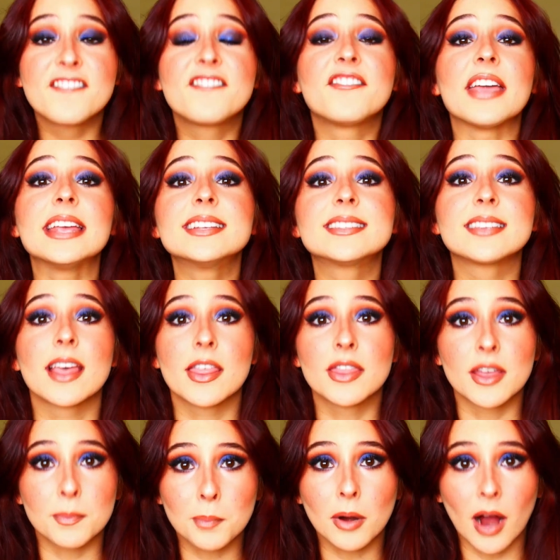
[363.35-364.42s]
Face
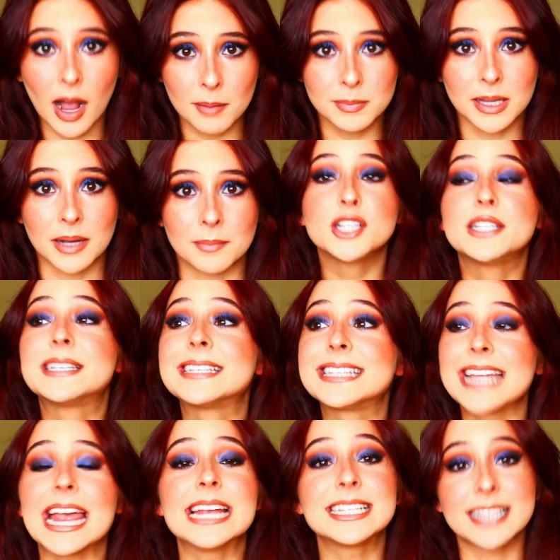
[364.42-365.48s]
the problem.
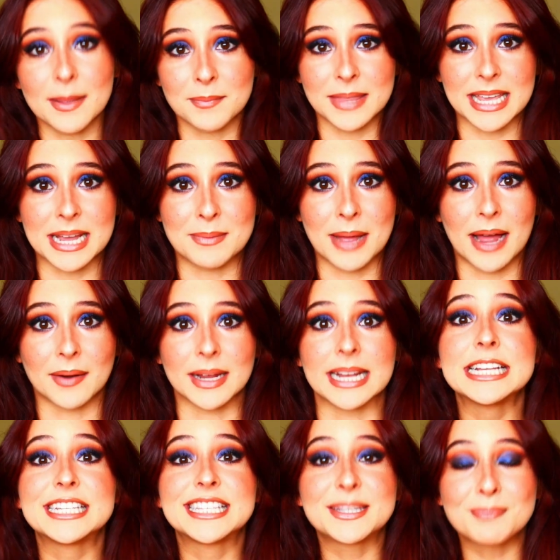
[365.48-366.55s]
Say something about
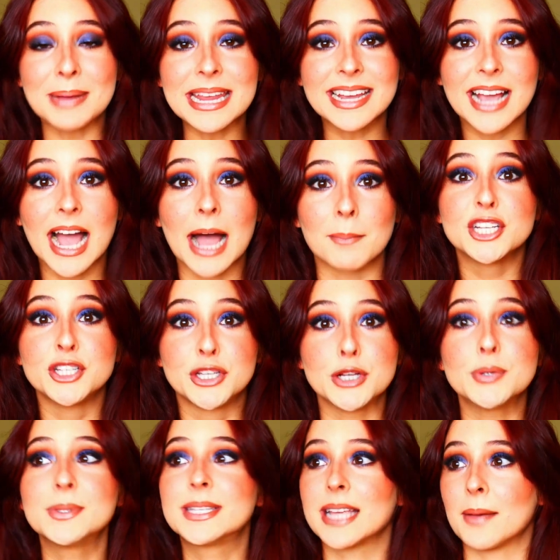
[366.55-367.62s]
it. Speak up.
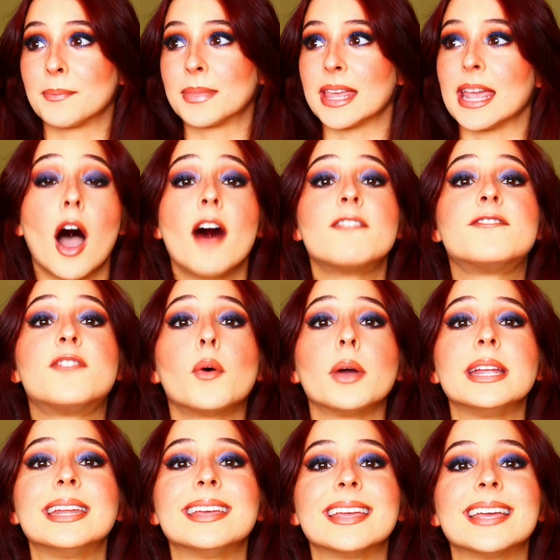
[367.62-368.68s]
Do something.
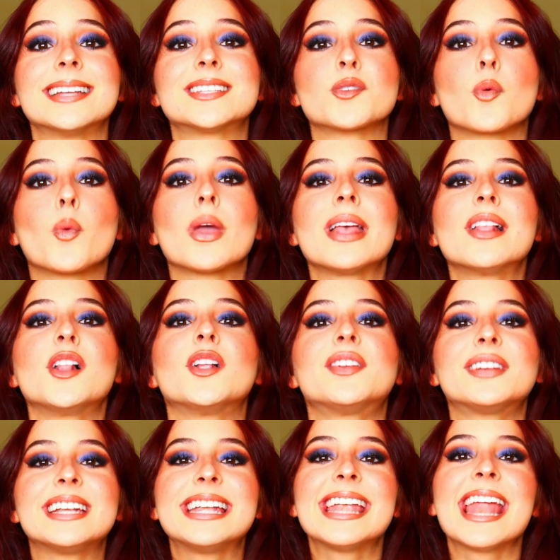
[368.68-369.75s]
Avoiding it
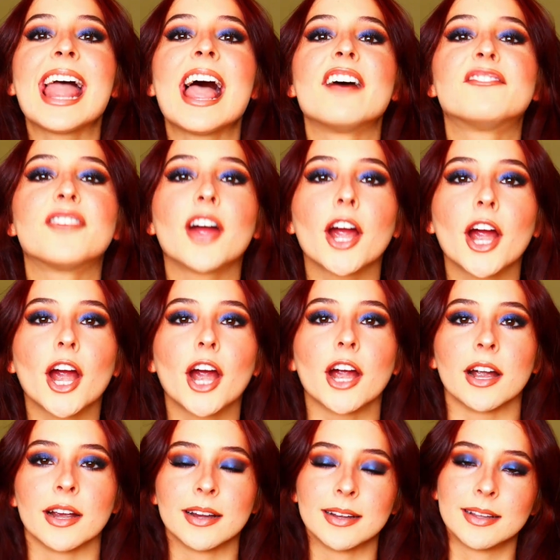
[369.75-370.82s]
will
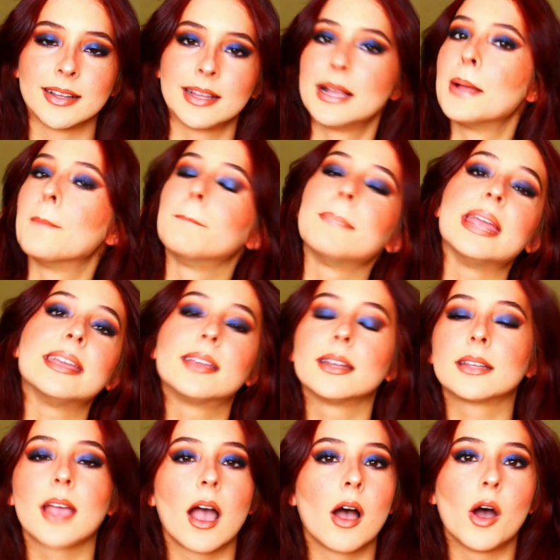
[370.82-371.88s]
never make
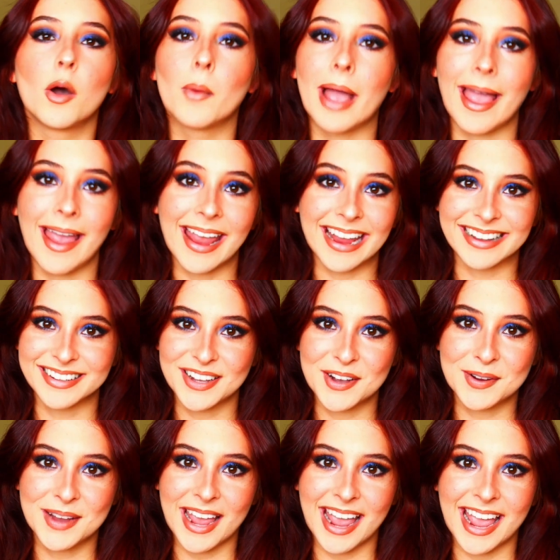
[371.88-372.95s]
it go away,
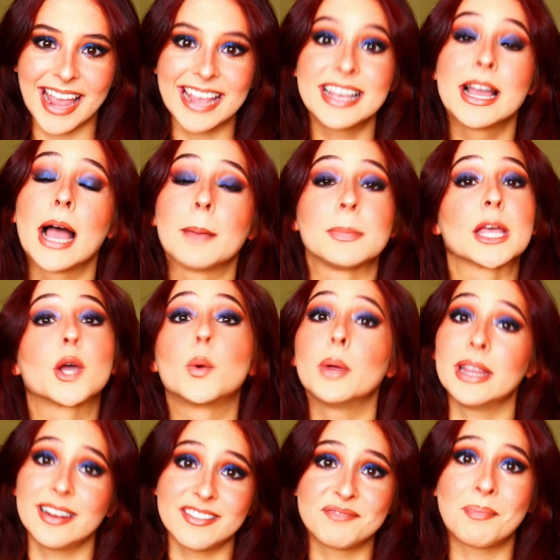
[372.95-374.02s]
okay? I'm the
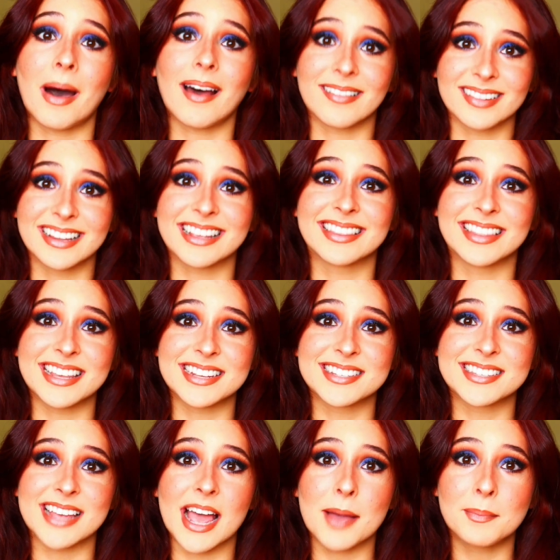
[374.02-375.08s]
queen of bottling
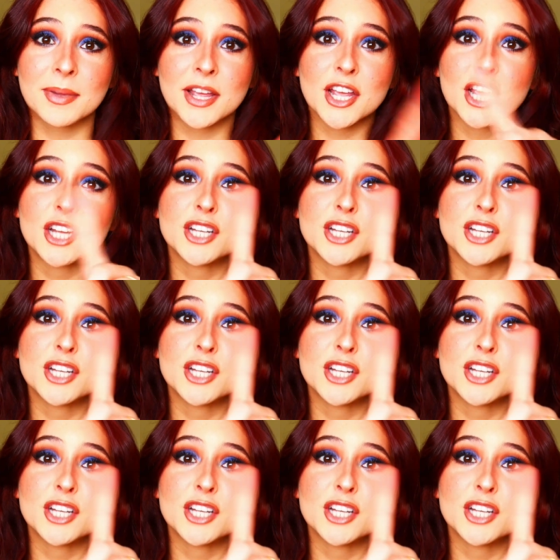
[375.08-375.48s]
things up.